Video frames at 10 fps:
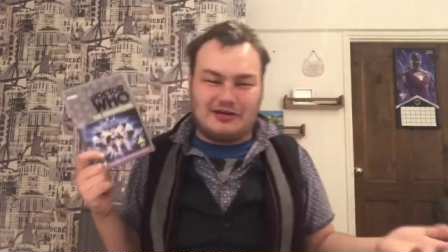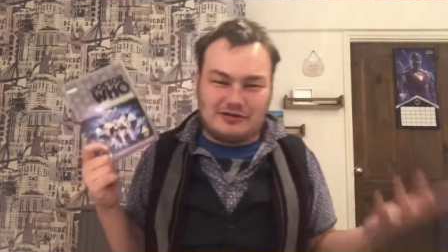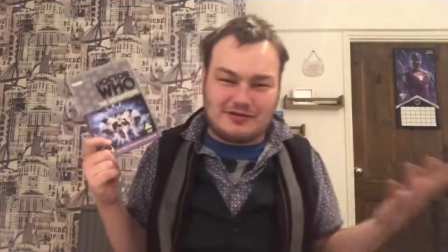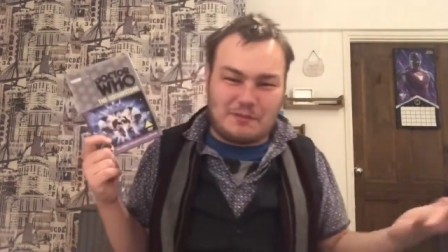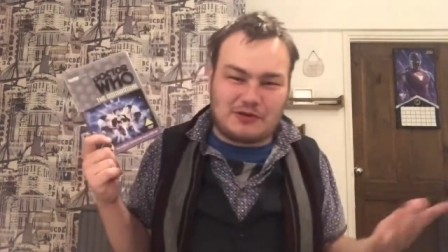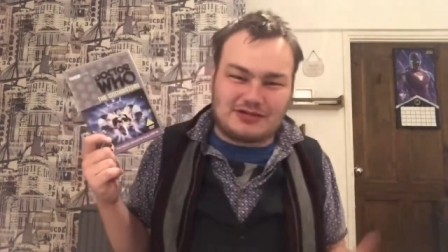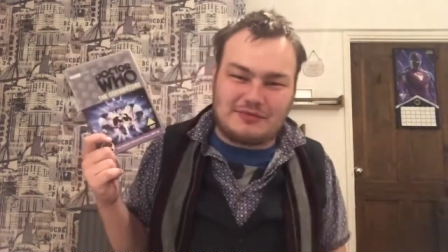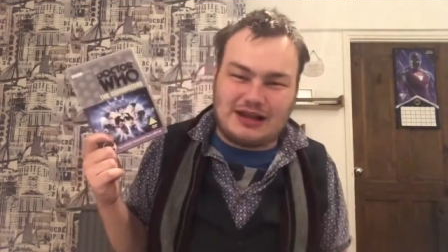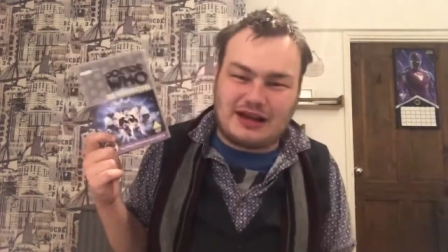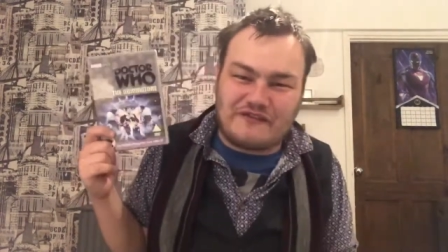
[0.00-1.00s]
It's supposed to
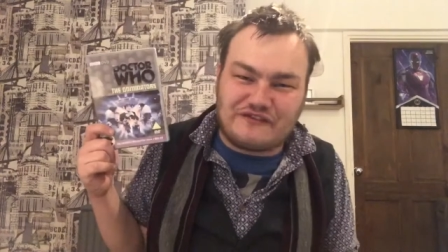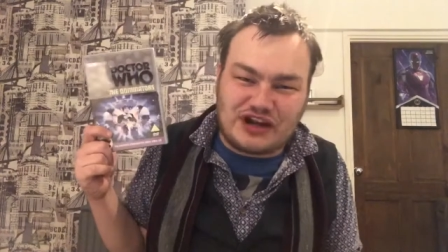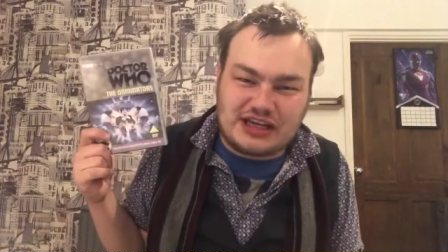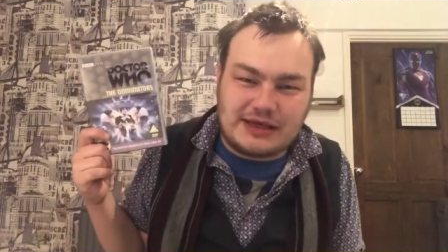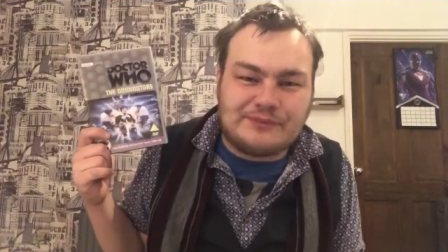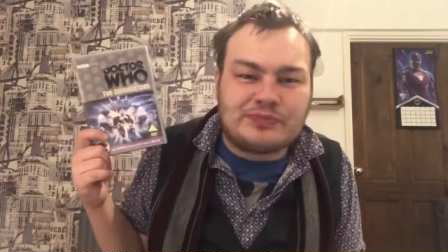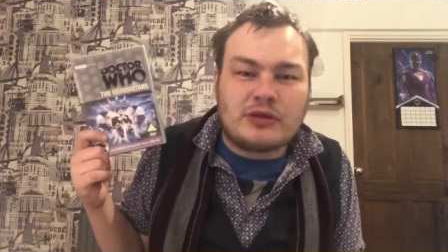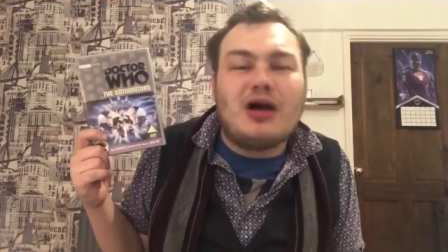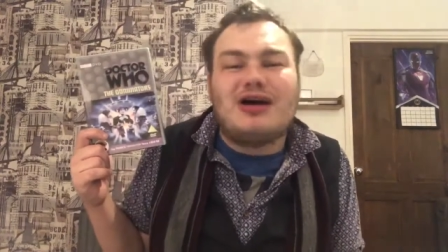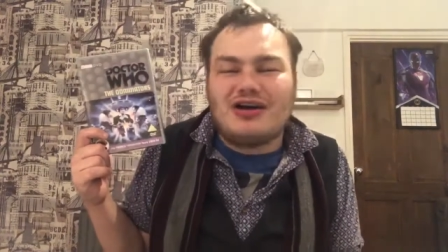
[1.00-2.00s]
be like a funny,
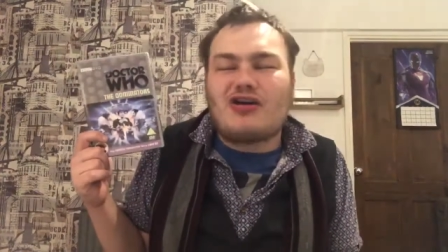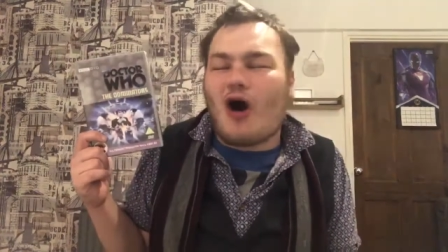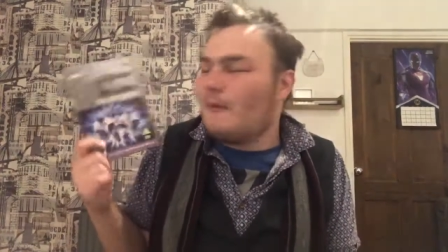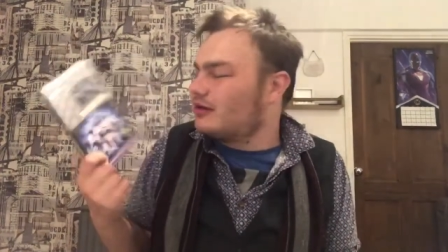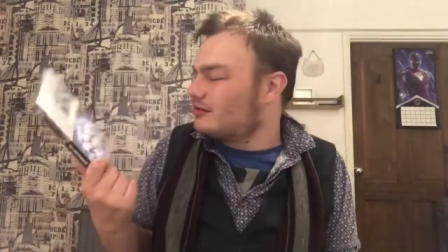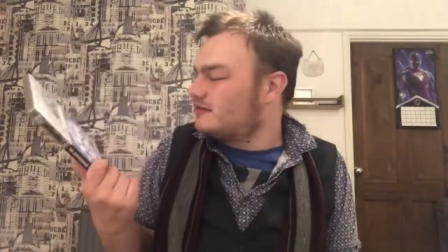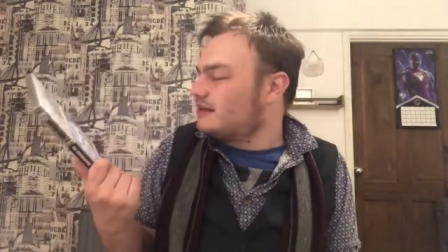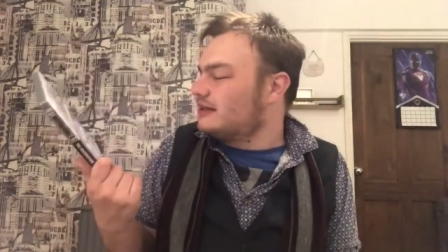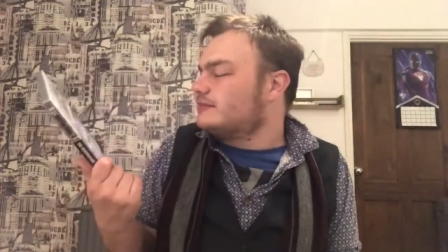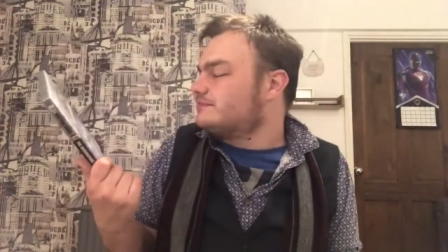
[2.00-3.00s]
comical scene.